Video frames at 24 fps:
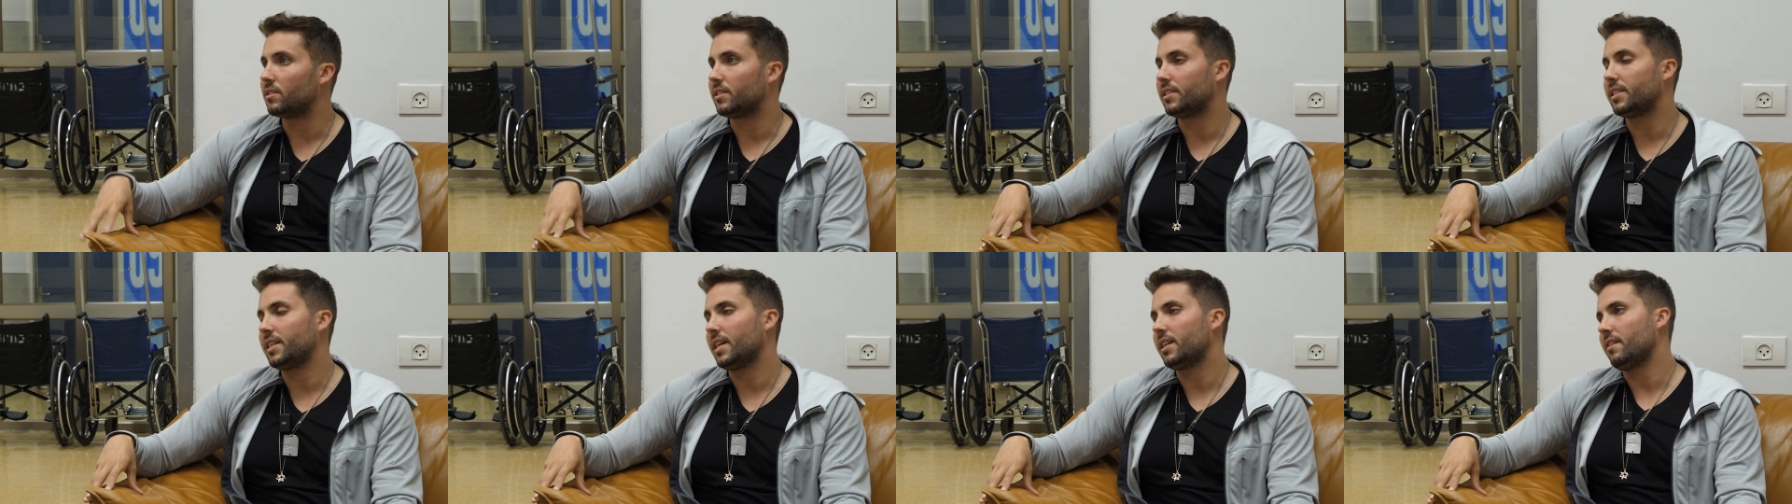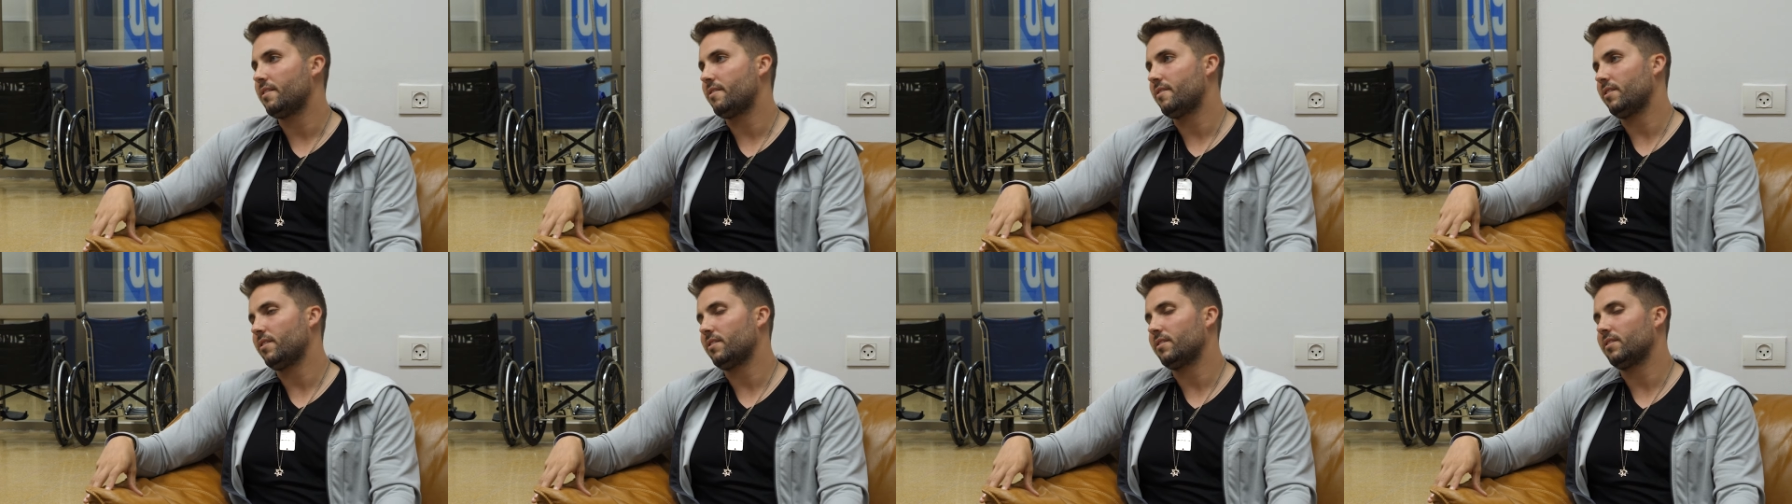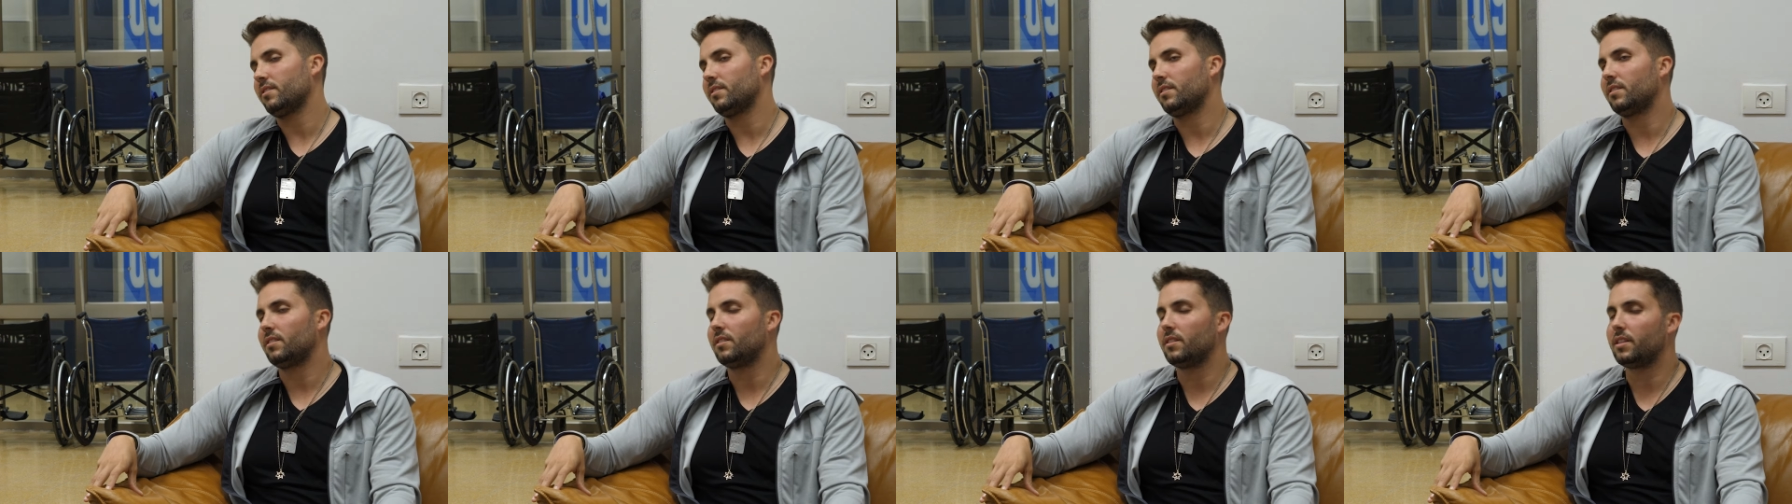Instead, I think
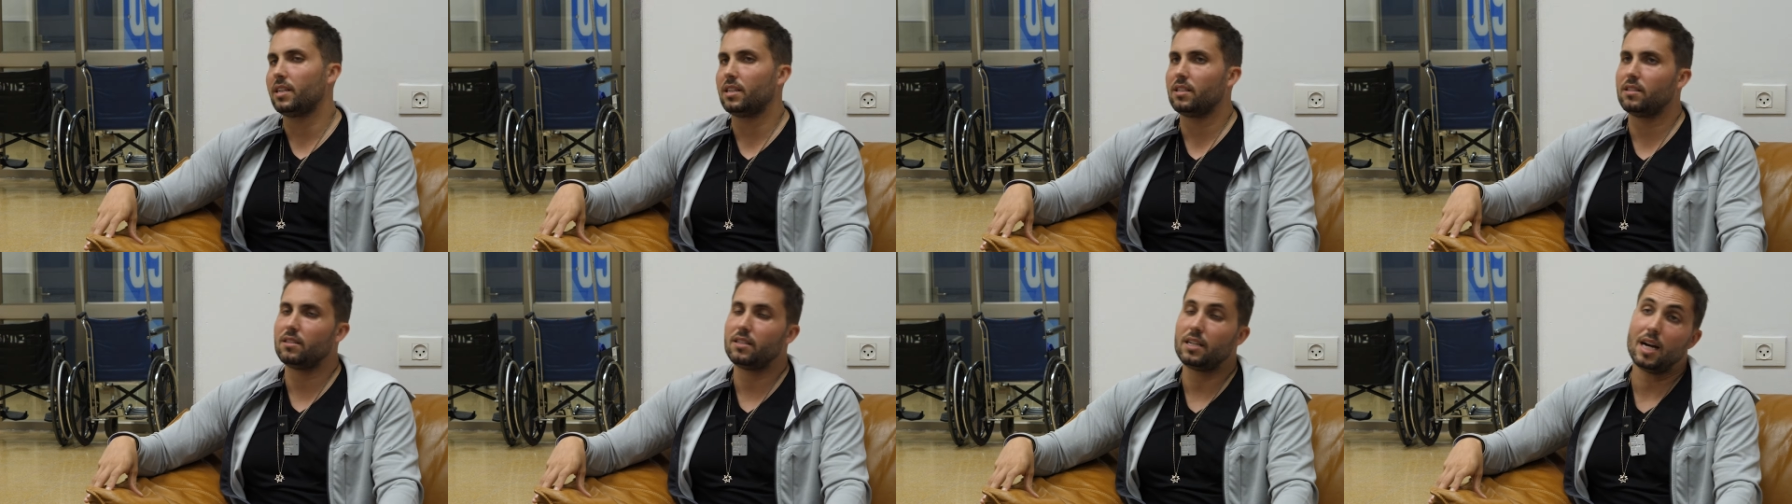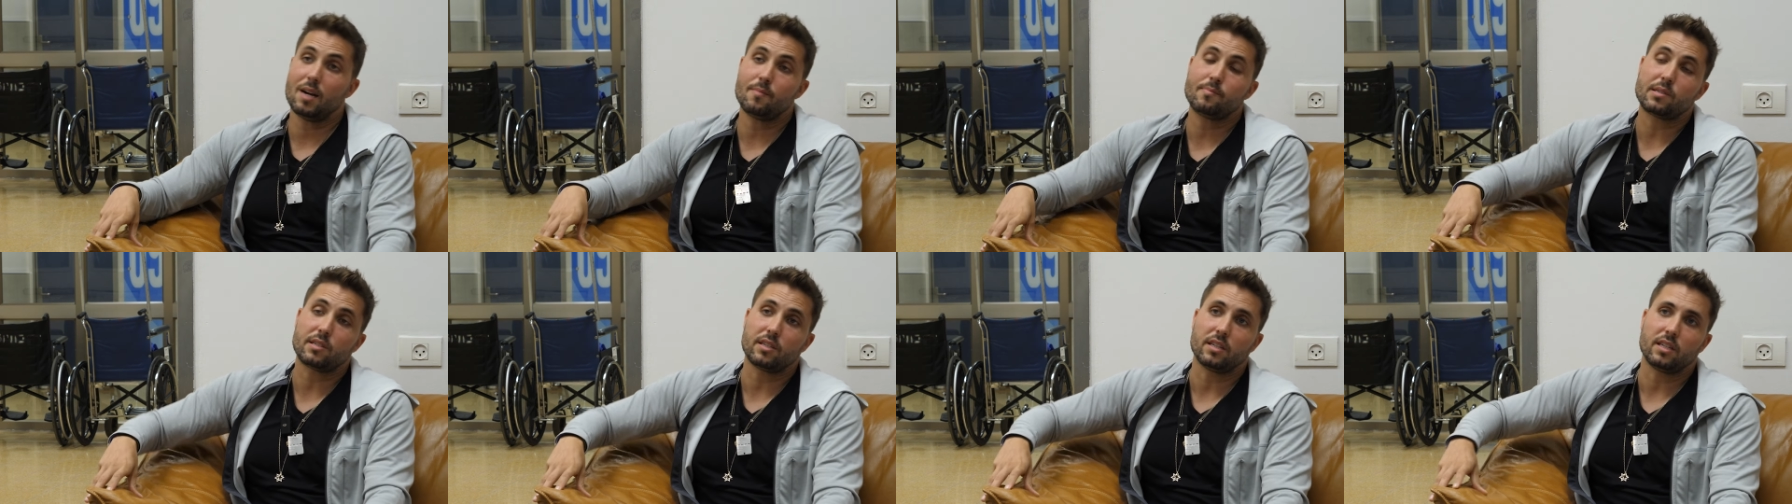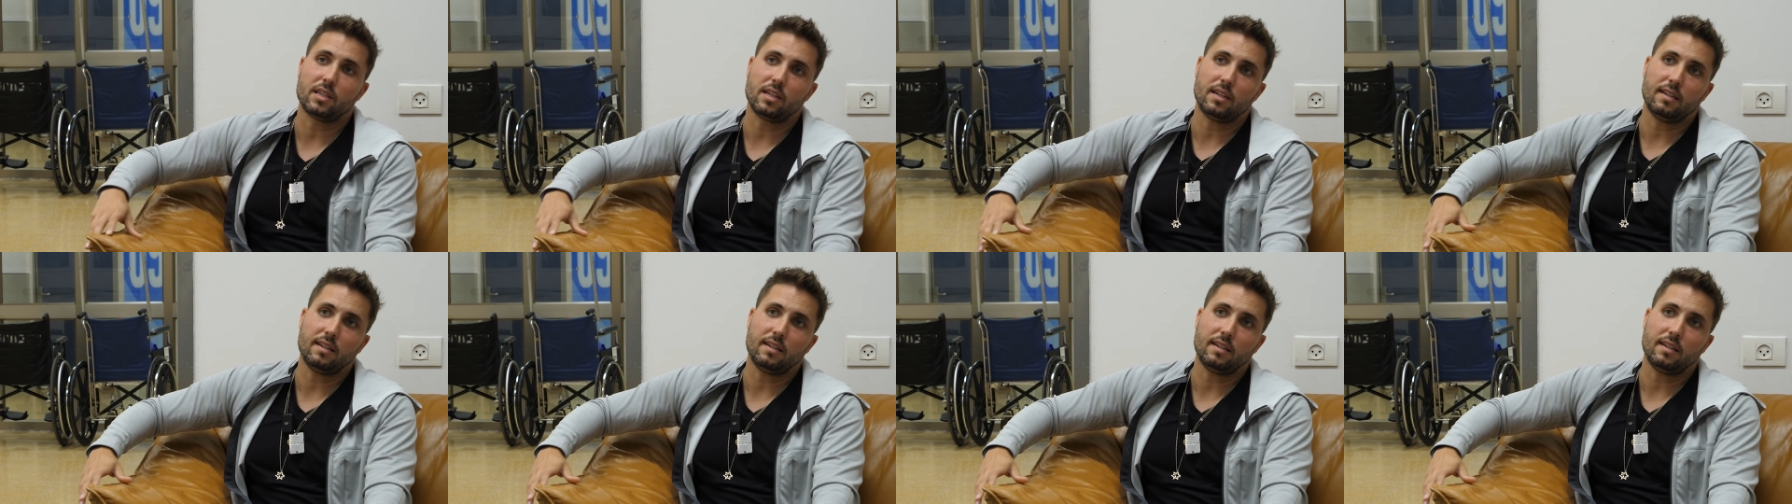that the, the opposite.